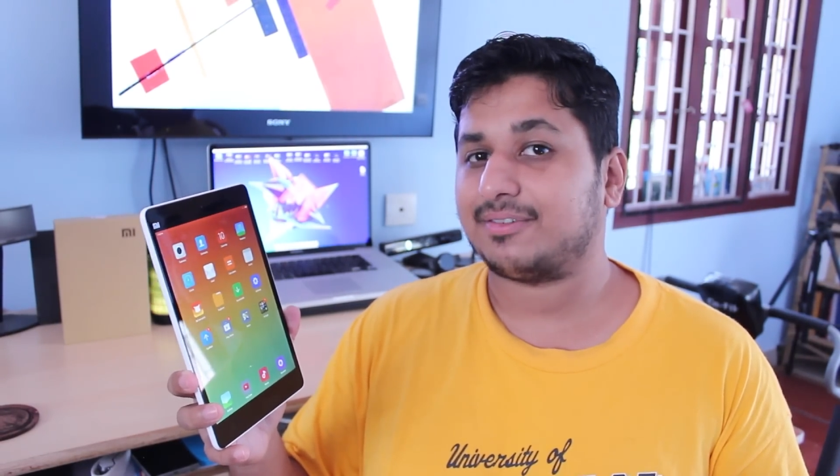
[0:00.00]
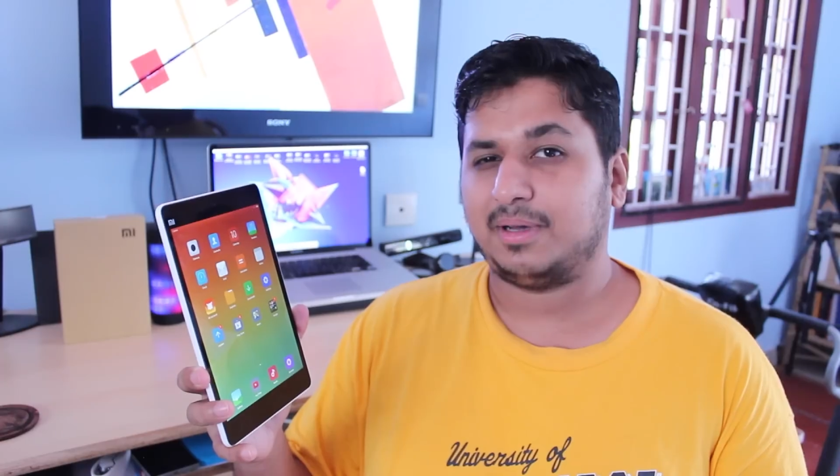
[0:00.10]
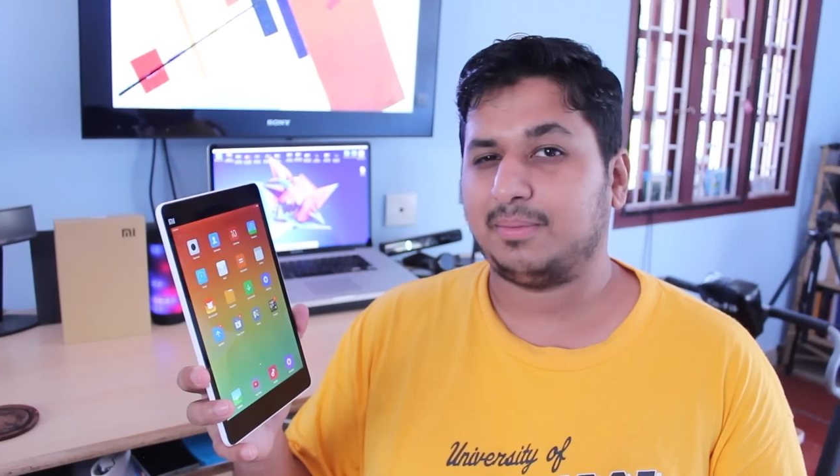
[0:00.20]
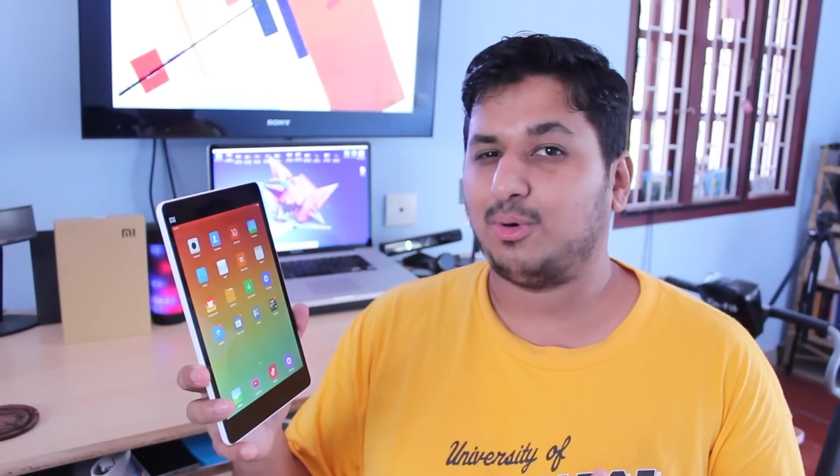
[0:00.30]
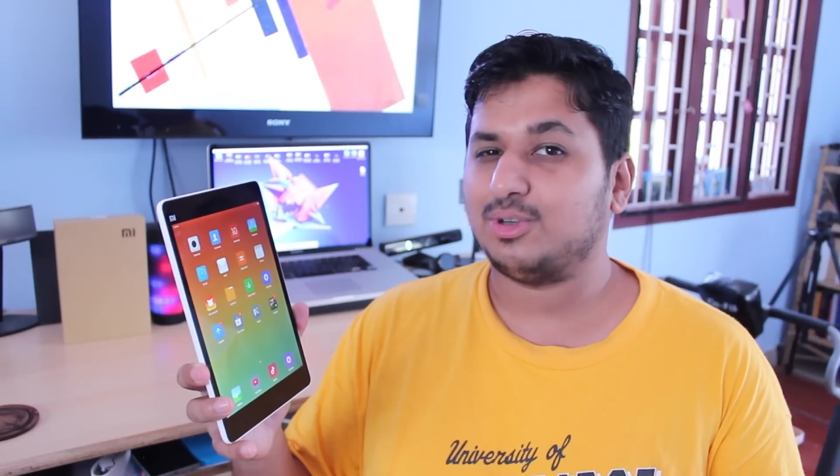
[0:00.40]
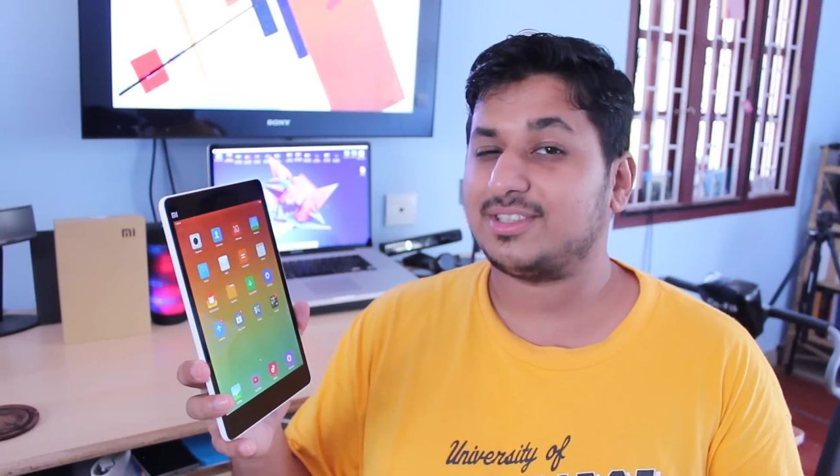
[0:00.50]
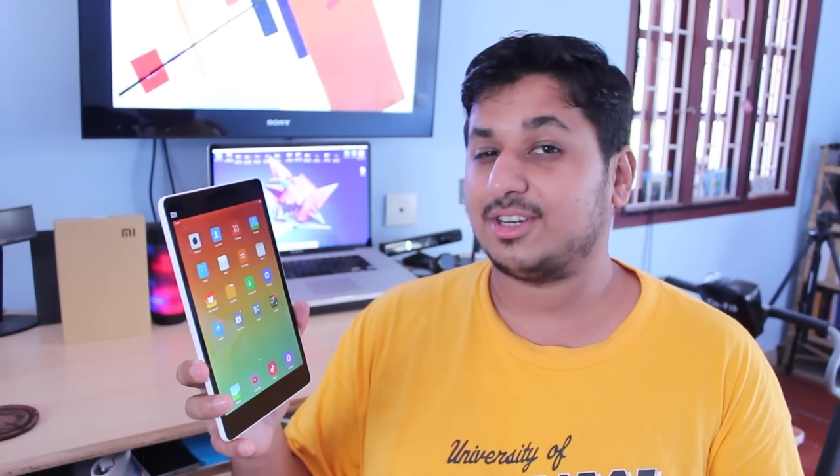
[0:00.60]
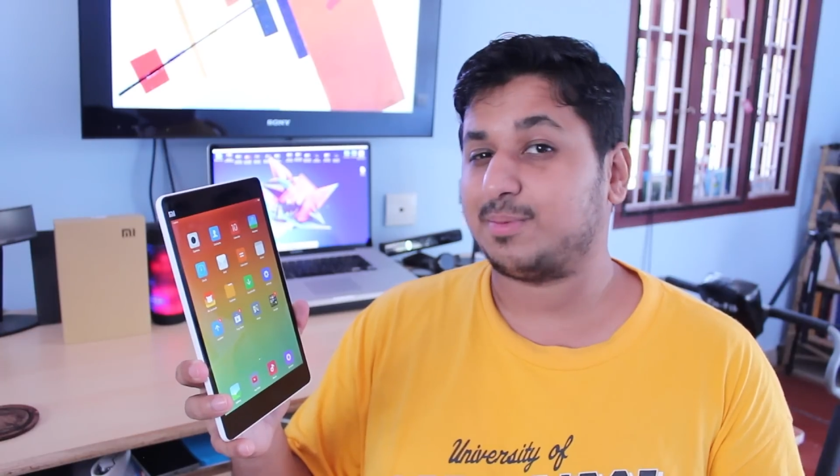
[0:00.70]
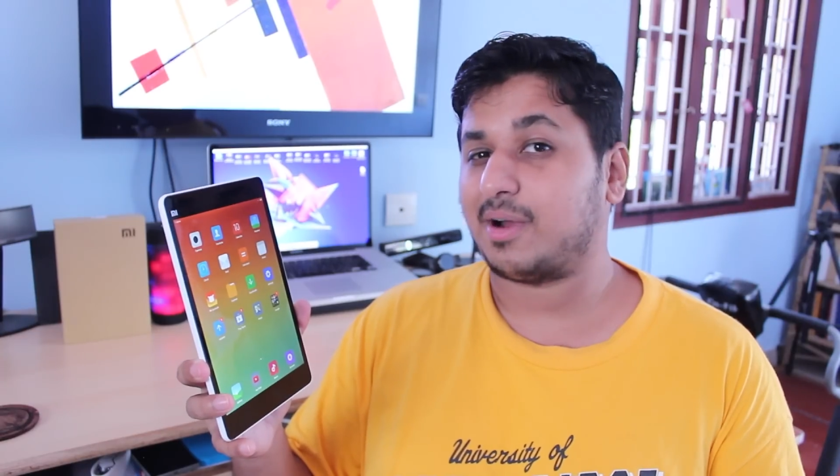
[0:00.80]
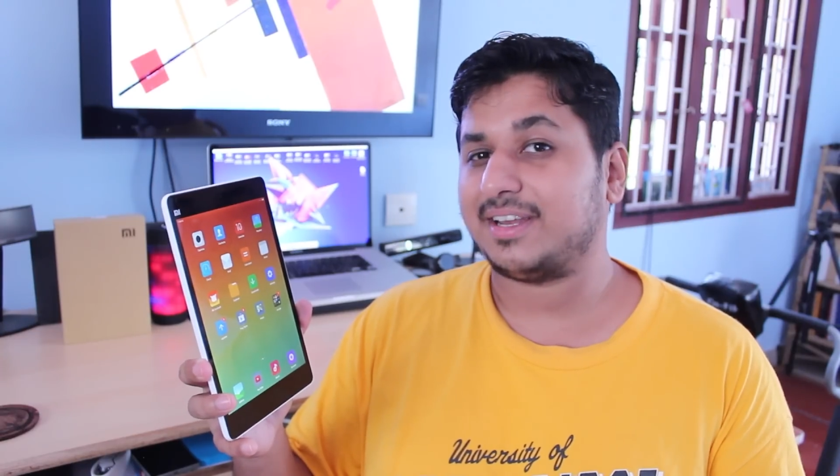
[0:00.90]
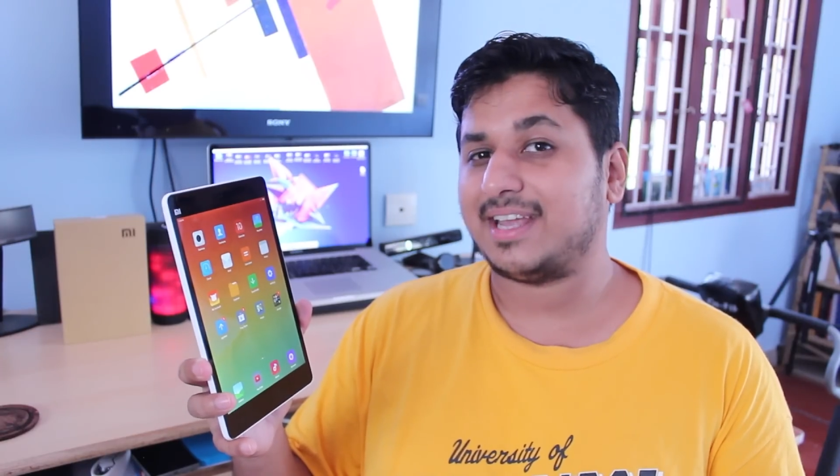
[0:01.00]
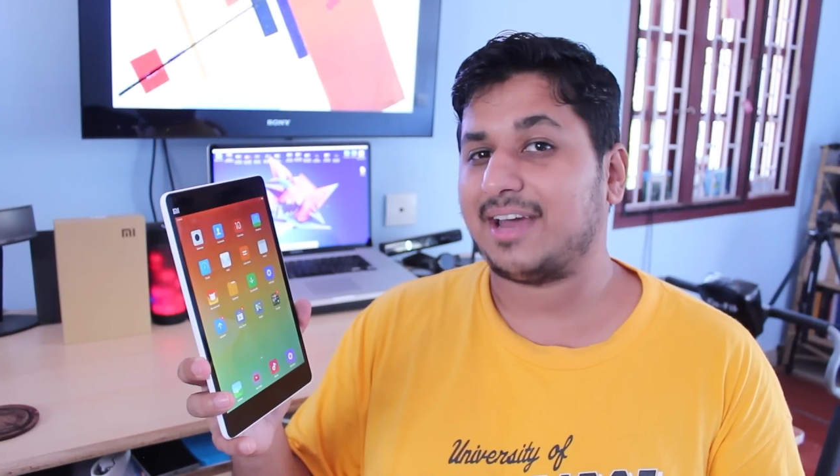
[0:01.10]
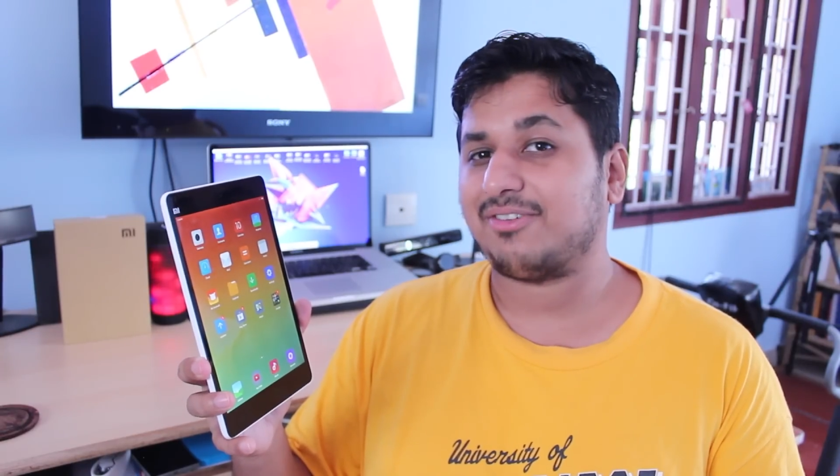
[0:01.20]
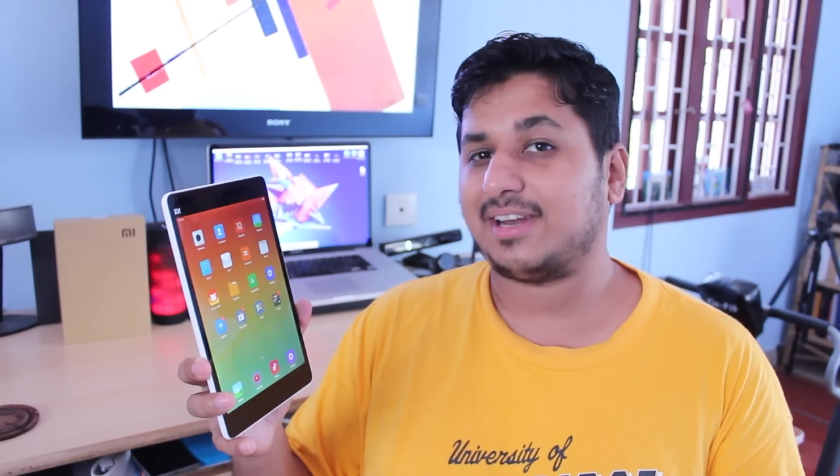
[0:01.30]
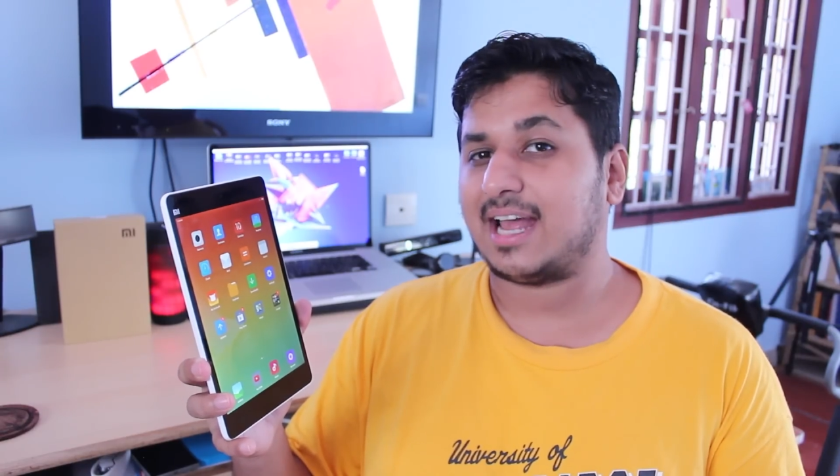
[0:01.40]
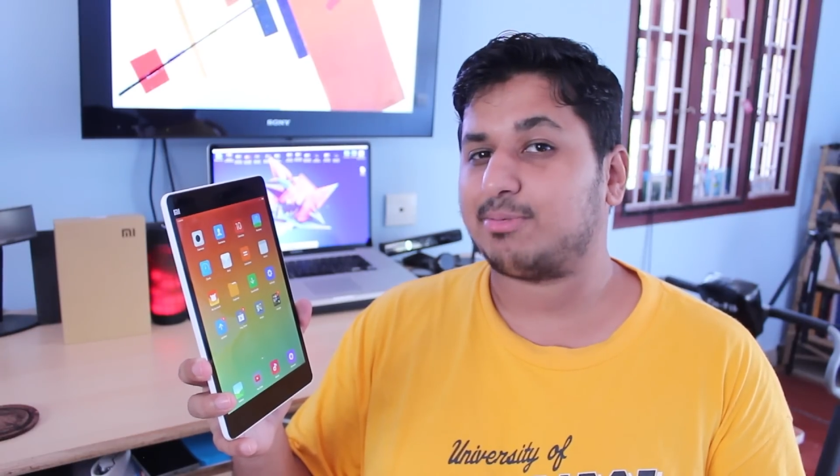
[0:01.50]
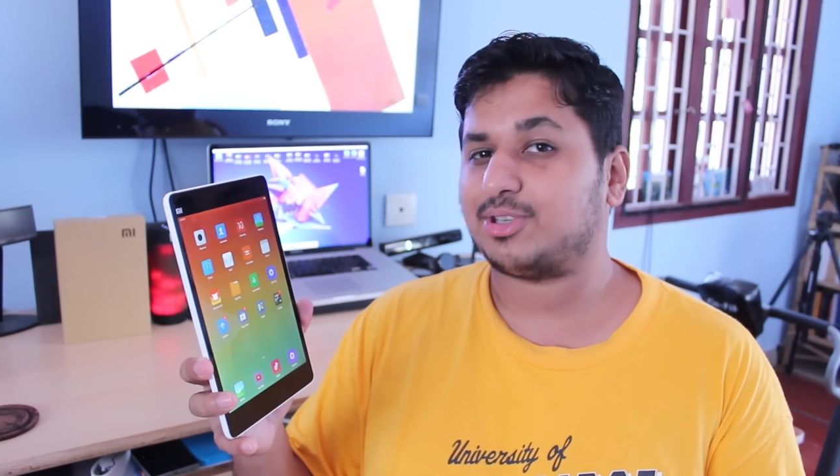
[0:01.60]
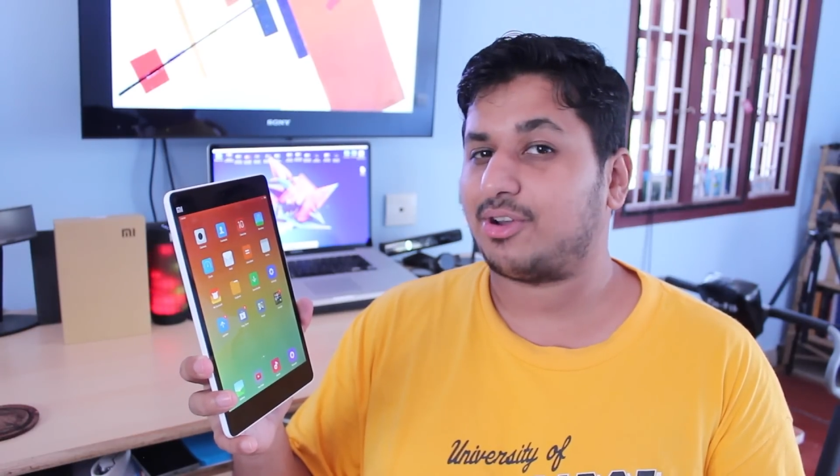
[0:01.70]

but most third-party Android apps